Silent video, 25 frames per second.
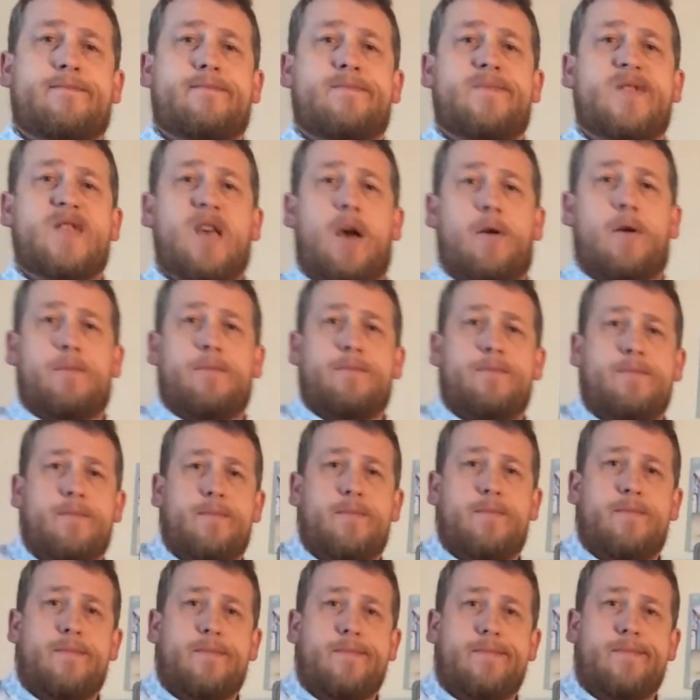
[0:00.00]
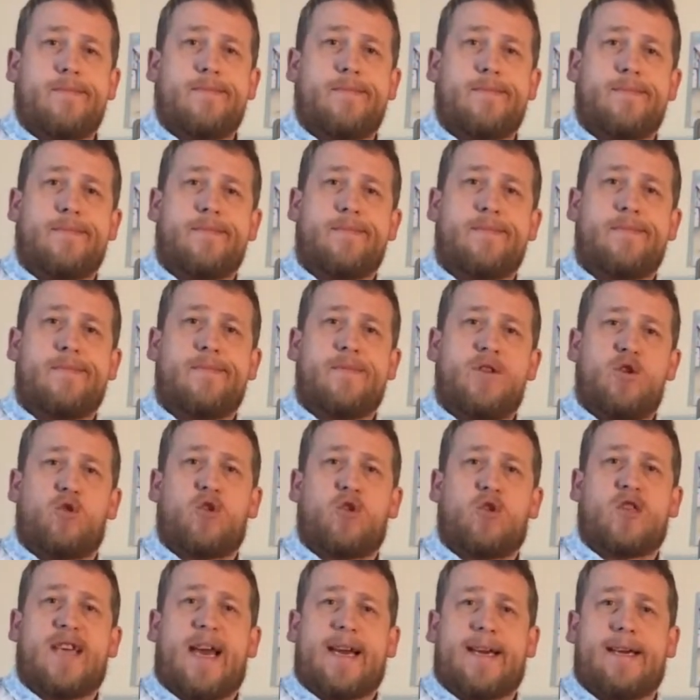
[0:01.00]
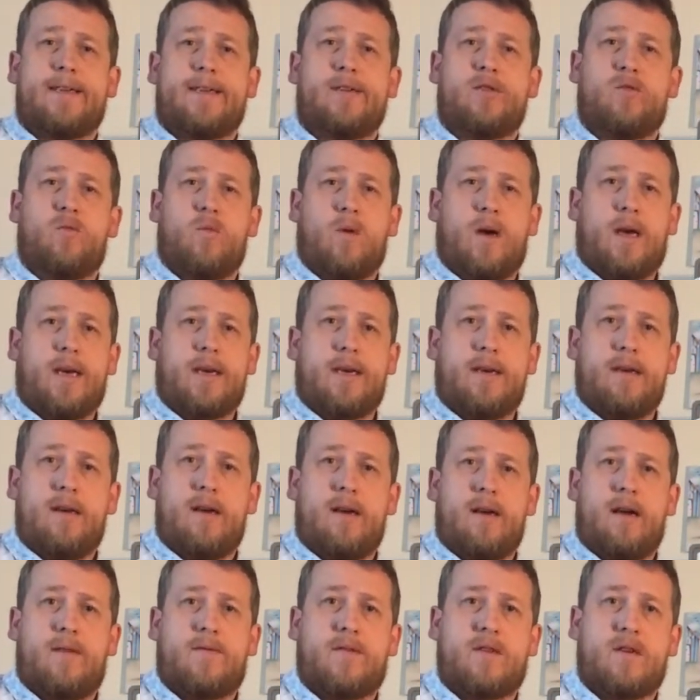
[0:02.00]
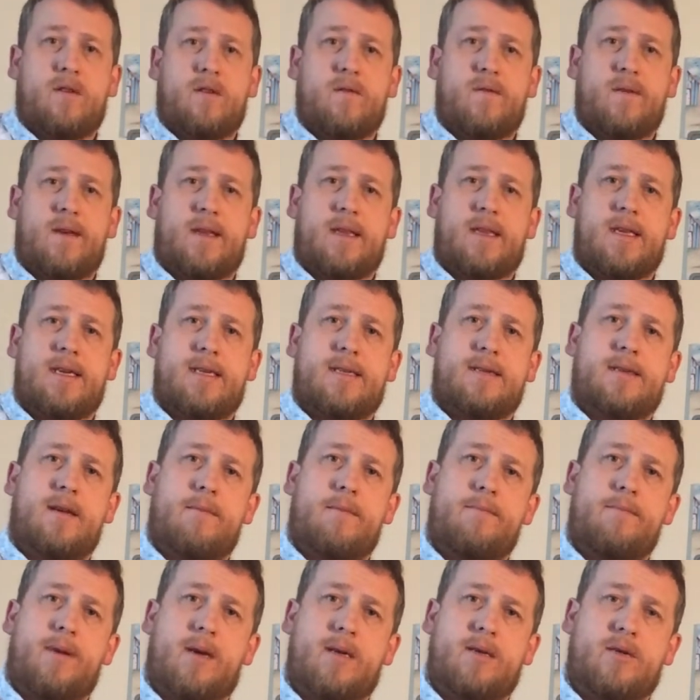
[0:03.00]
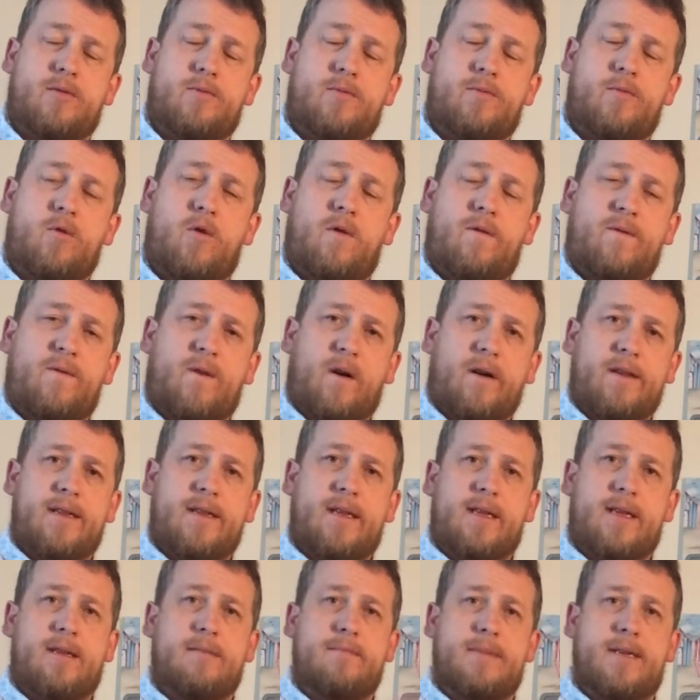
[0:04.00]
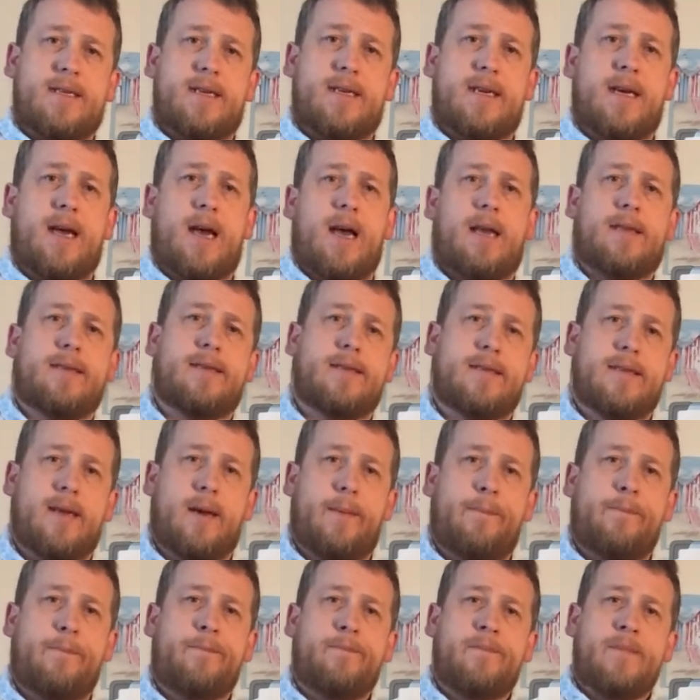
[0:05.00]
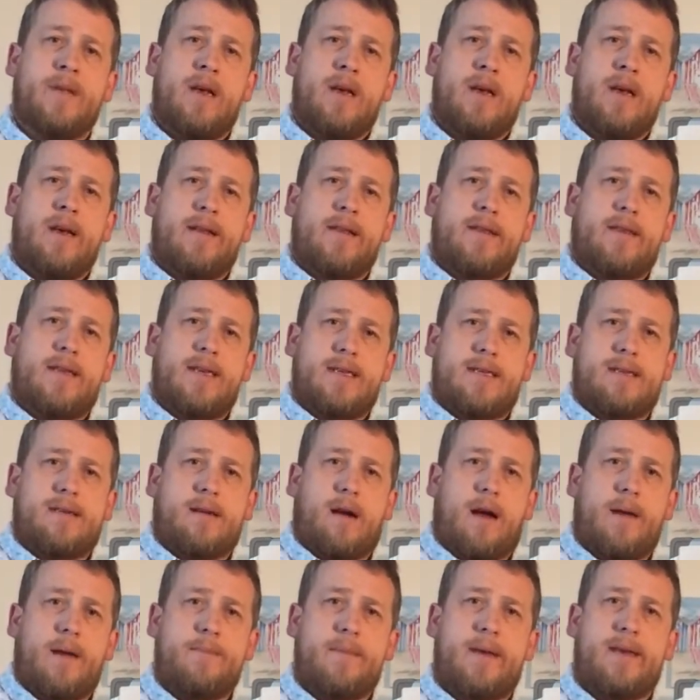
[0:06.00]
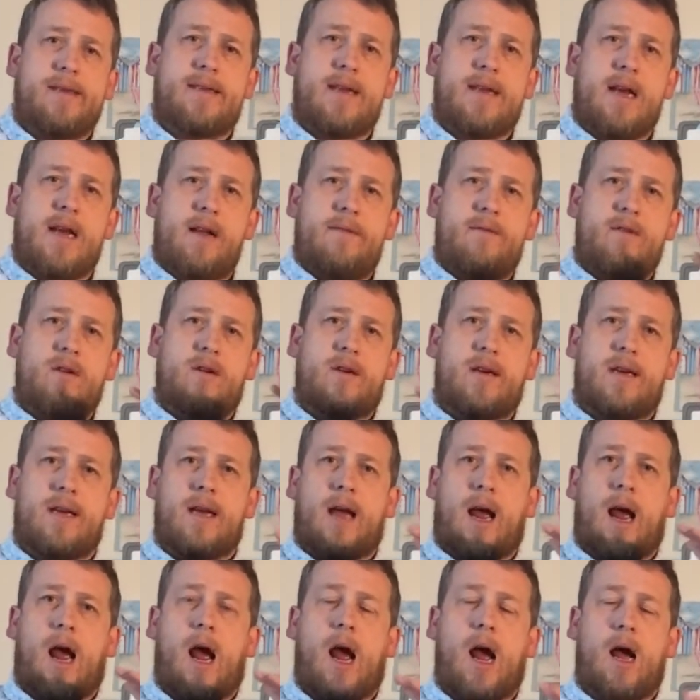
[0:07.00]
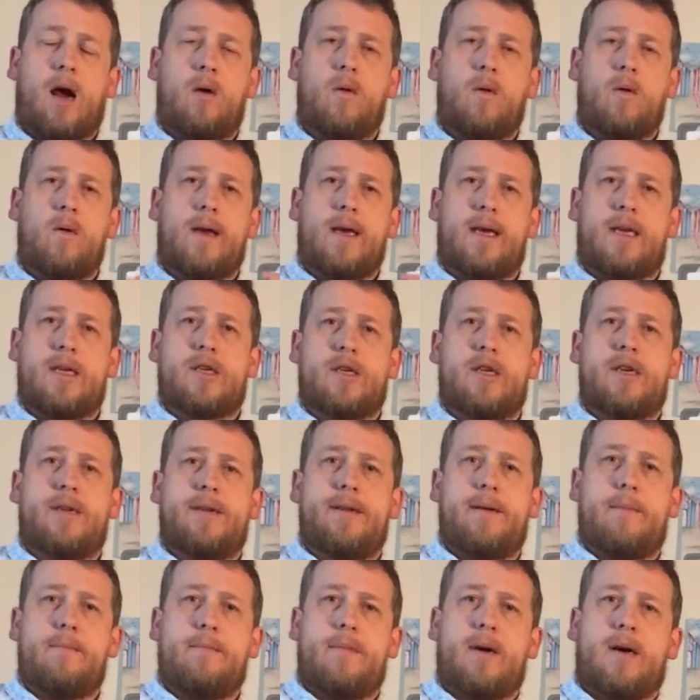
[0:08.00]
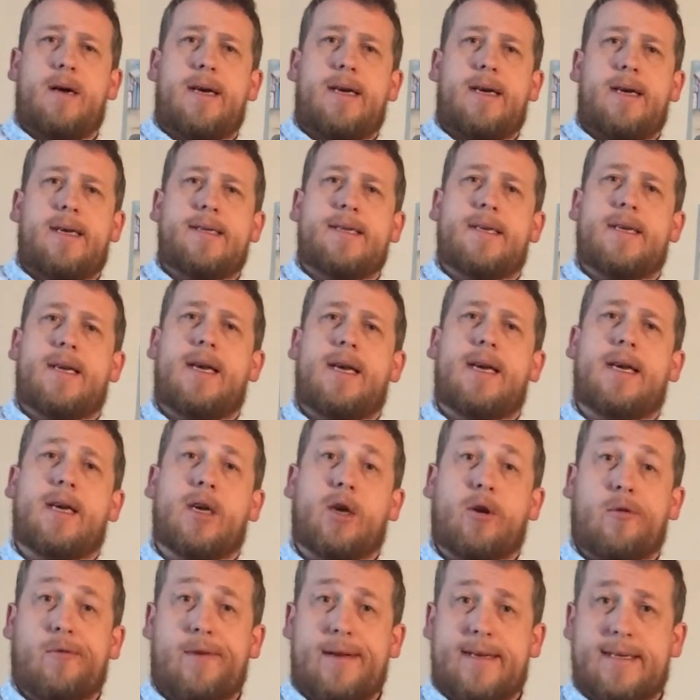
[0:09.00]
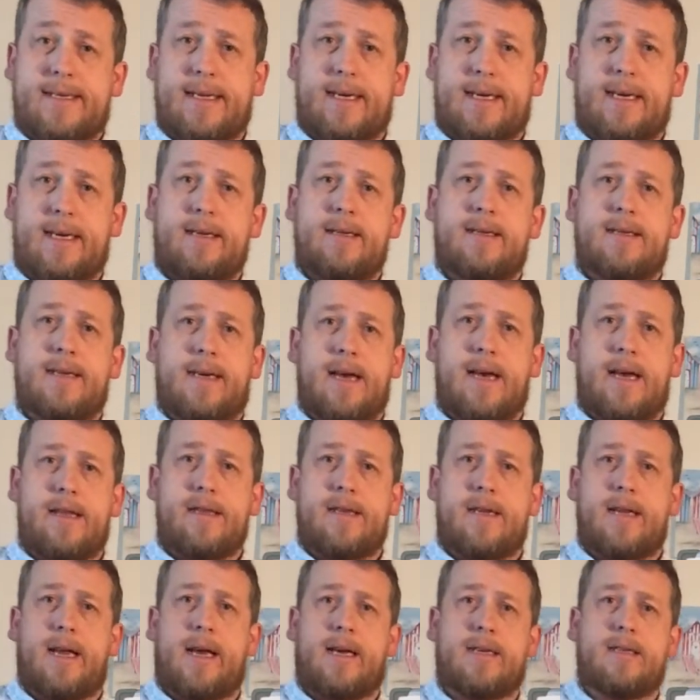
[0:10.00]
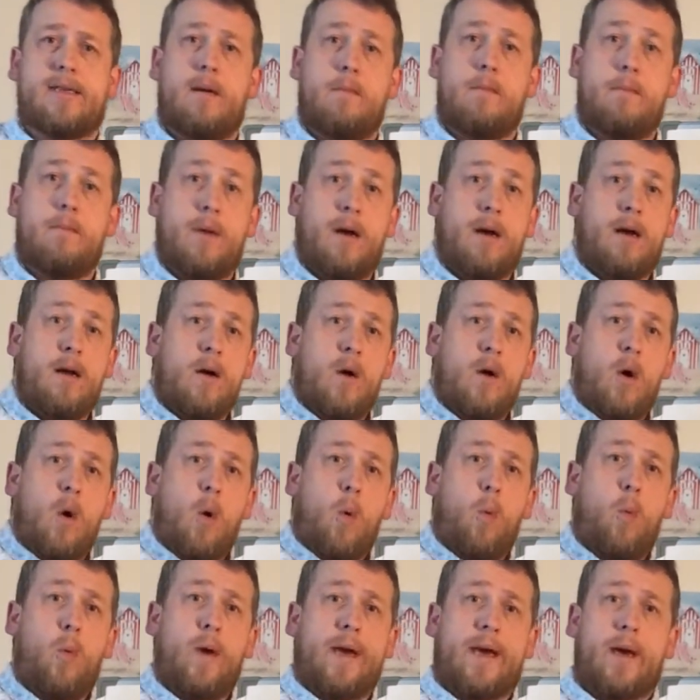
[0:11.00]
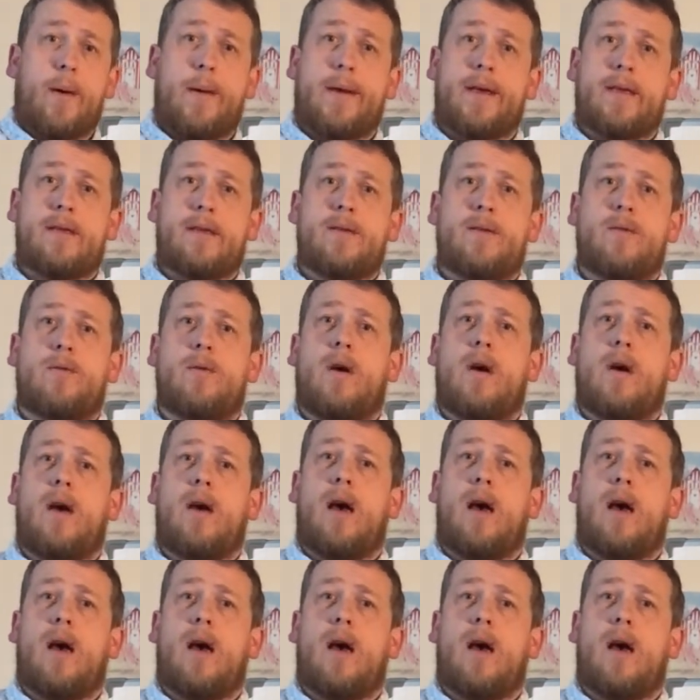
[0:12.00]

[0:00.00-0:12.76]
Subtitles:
So, your second way of solving this puzzle or finding the missing answer. This time, instead of looking at how each number is increasing to get the next number, we're going to